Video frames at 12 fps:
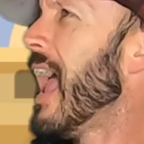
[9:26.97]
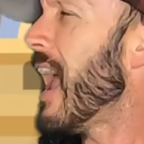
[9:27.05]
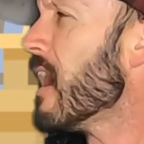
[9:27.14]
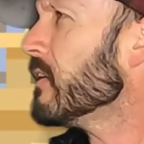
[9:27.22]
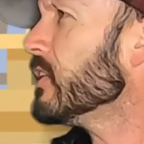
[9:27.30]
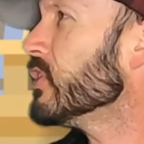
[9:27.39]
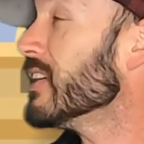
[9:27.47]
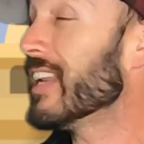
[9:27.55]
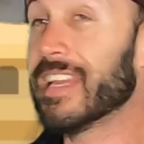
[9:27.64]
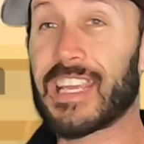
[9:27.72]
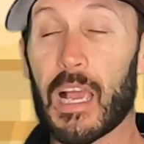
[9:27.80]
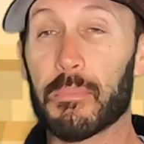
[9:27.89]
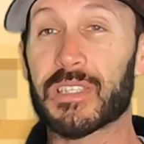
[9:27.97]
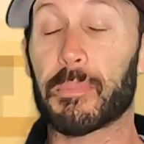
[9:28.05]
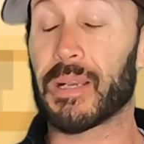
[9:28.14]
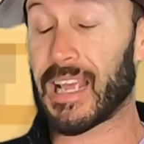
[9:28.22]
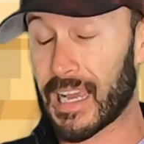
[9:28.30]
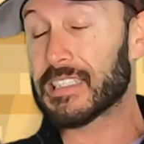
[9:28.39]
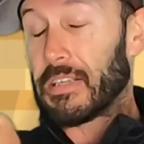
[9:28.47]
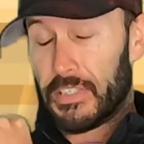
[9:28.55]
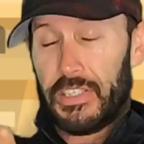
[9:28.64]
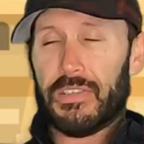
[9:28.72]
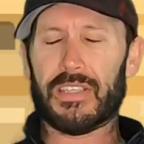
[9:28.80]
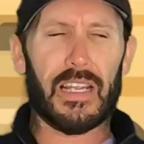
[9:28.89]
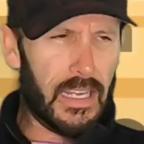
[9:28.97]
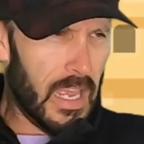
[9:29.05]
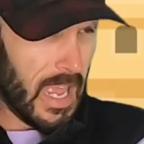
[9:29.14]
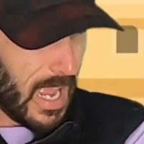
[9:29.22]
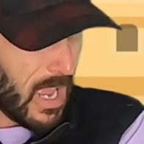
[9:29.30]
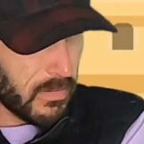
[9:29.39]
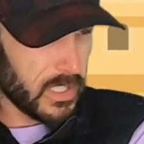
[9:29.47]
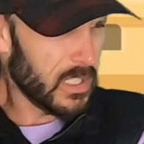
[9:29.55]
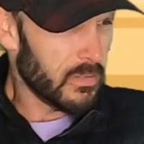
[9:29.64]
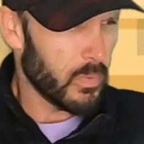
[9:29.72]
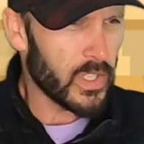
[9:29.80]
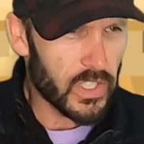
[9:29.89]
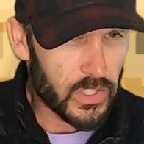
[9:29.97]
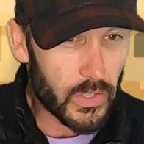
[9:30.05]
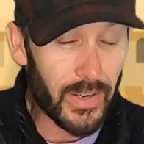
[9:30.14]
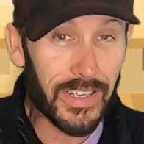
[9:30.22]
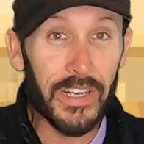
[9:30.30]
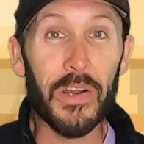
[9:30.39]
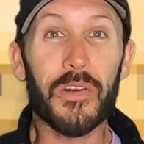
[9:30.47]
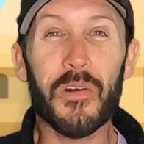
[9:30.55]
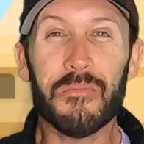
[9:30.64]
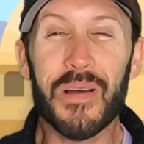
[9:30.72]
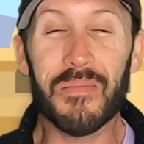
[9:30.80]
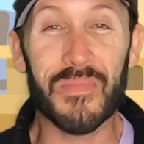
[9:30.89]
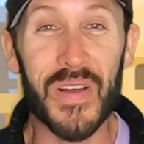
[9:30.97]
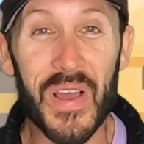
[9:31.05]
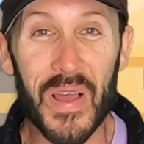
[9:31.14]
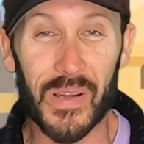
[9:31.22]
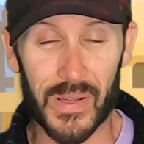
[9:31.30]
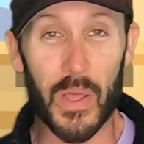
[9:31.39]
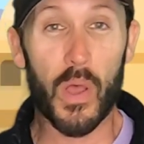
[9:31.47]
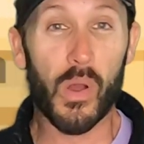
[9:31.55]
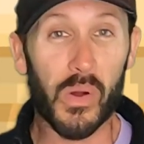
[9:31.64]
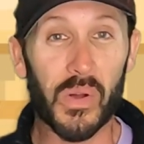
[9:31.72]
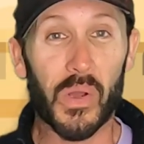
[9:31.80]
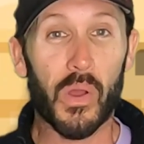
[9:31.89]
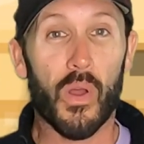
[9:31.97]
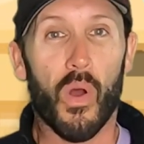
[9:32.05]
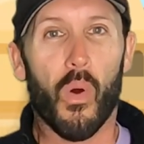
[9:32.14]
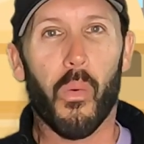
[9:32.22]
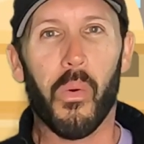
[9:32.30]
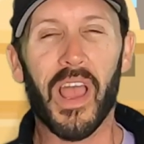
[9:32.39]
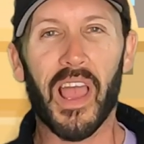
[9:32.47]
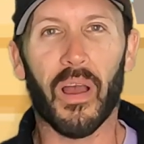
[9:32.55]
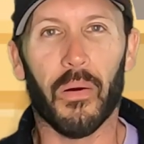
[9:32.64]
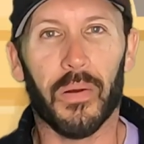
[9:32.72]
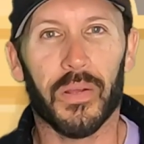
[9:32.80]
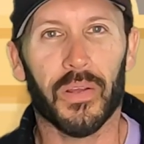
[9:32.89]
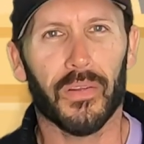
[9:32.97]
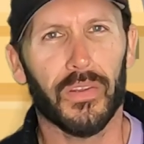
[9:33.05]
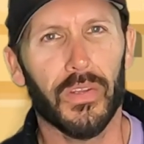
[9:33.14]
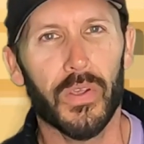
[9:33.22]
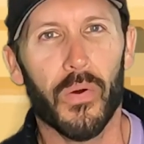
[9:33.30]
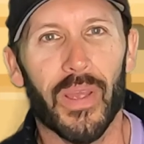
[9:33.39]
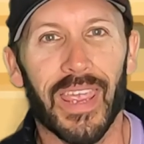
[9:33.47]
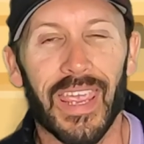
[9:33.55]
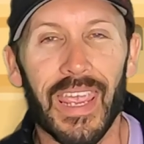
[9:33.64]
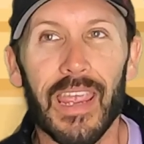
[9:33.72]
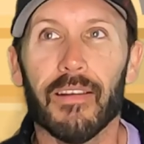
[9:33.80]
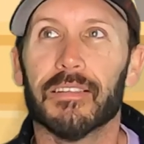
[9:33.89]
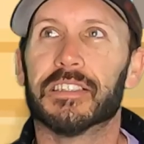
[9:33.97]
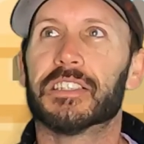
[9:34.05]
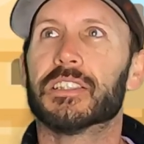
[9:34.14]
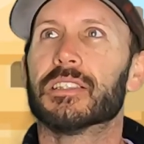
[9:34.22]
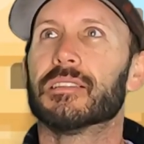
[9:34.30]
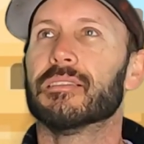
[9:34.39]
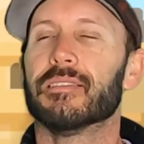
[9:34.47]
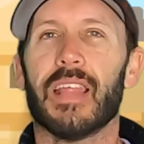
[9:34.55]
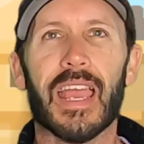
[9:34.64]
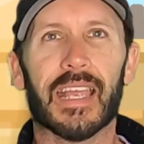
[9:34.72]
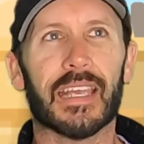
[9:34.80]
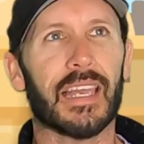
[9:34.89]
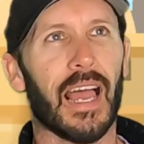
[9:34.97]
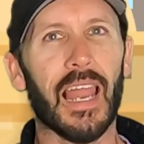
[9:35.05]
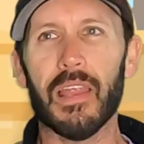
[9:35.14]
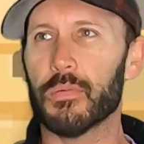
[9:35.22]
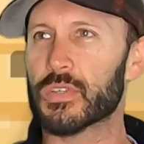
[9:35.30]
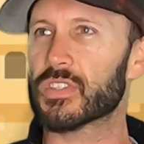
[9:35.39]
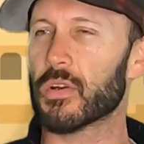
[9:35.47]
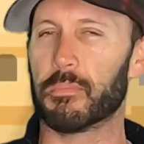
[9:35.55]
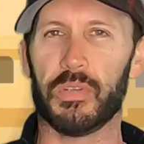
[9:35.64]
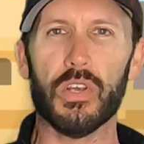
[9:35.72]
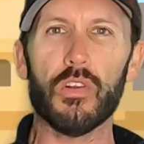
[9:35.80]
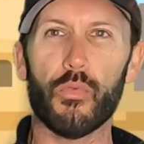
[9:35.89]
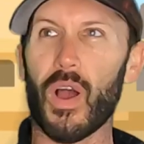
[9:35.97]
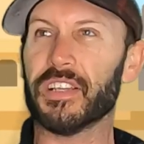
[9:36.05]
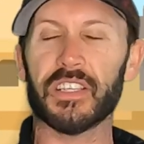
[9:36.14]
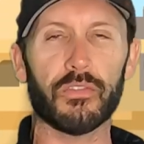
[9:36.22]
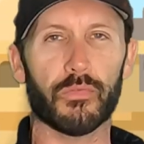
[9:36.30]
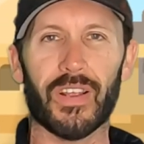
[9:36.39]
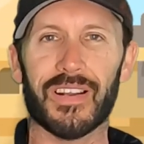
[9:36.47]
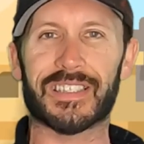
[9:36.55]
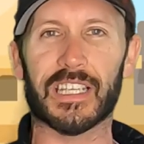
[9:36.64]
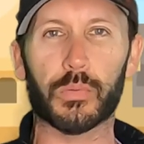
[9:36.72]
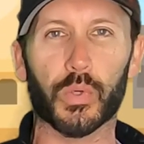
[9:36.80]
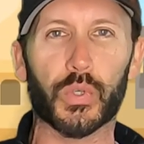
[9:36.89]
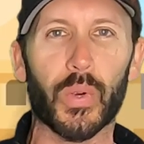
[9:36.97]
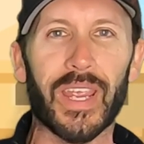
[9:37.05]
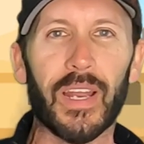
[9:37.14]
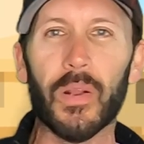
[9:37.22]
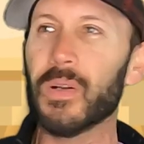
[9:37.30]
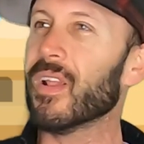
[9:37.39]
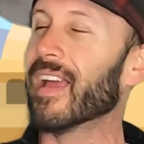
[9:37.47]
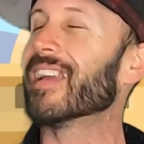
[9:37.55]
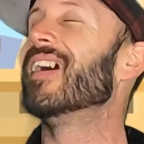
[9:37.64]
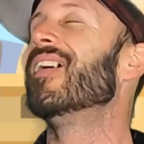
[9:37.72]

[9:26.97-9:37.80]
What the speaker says: How did you?" And he comes up and hugs her. She was like, "What are you doing?" "No, Mum. Wow, your hair that colour is so beautiful. I didn't realise that's what your hair looked like."